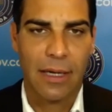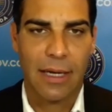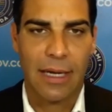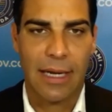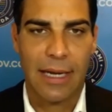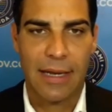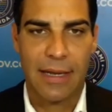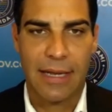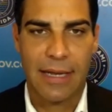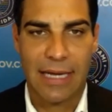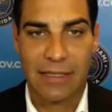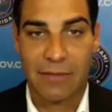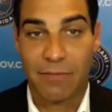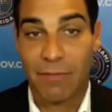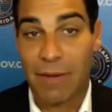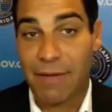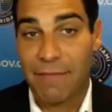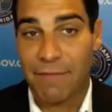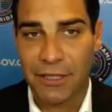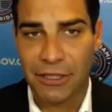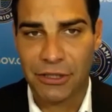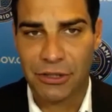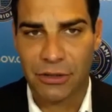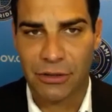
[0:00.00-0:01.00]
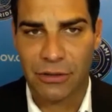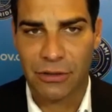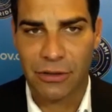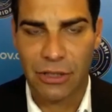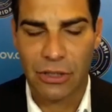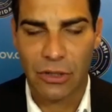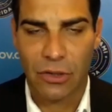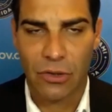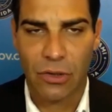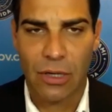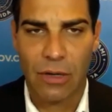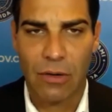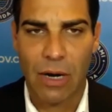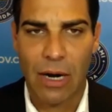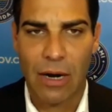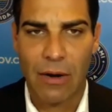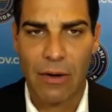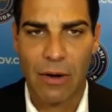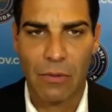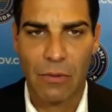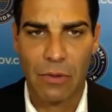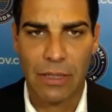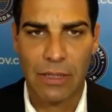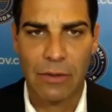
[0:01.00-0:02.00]
And that's my vision. You know, I
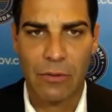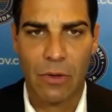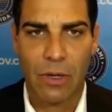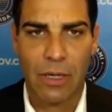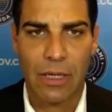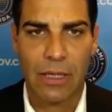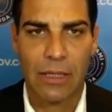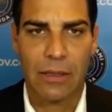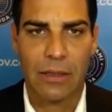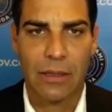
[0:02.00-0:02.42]
really want to,